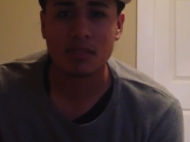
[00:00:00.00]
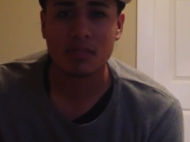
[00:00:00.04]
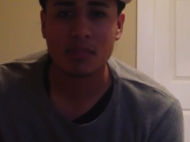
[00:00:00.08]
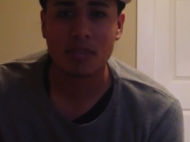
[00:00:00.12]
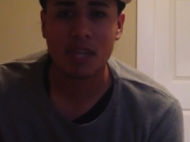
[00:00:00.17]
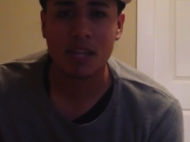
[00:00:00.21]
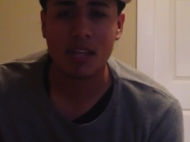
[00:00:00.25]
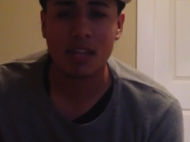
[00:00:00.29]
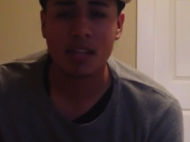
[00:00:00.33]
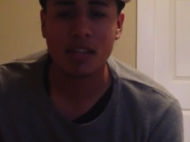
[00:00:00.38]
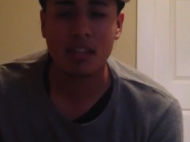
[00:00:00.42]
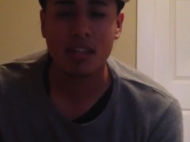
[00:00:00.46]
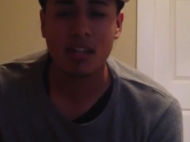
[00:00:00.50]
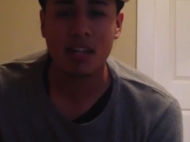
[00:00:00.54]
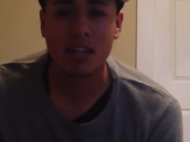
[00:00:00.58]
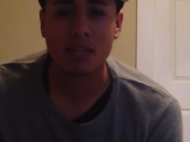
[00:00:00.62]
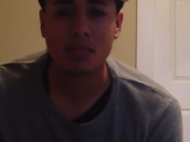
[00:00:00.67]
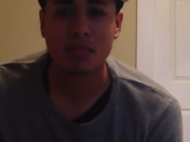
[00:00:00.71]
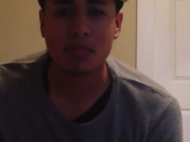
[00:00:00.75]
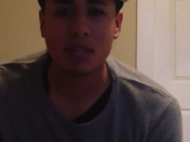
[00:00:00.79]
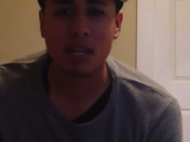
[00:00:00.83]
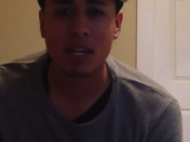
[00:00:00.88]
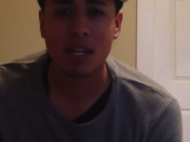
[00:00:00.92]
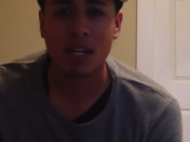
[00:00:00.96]

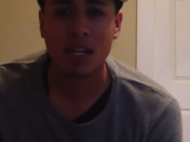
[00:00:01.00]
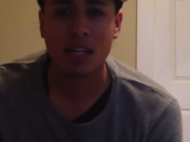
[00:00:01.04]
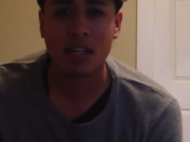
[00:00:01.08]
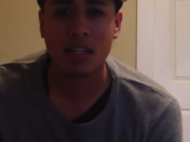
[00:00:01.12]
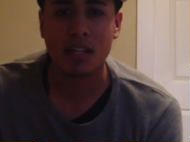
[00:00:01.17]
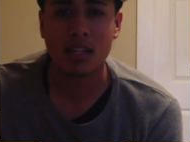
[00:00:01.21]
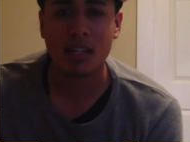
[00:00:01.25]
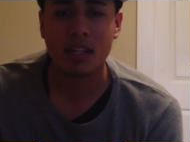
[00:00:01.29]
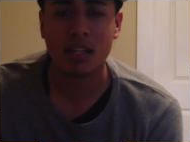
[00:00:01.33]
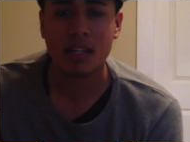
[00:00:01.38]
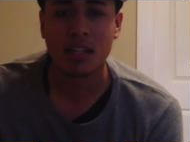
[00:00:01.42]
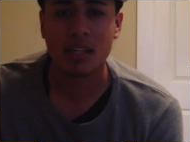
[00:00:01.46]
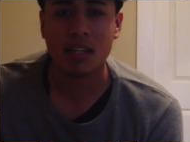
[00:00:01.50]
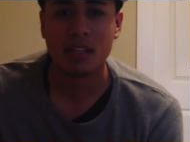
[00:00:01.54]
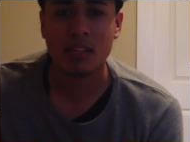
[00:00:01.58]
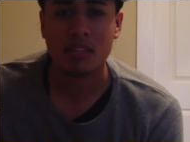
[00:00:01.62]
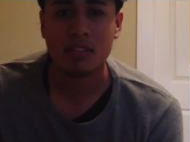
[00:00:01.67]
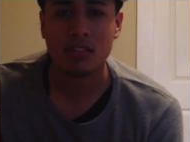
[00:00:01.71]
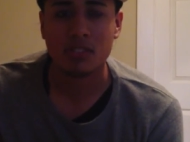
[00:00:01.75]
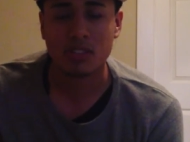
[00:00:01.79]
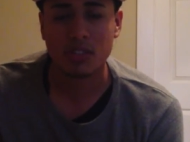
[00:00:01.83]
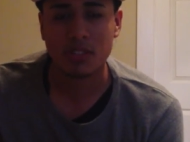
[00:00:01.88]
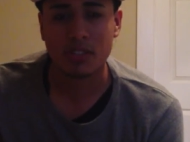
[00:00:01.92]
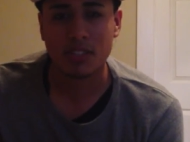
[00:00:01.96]
paradigm by
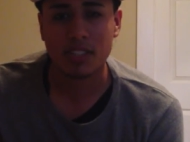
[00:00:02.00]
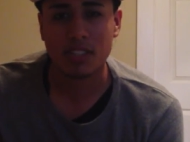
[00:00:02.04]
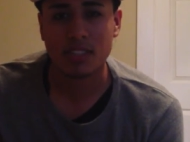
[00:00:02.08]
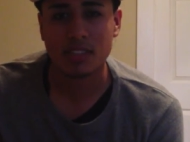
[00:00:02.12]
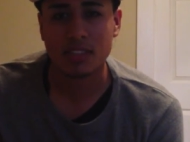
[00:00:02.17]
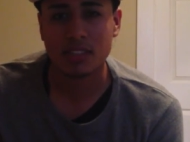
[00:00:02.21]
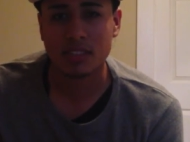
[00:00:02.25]
joining.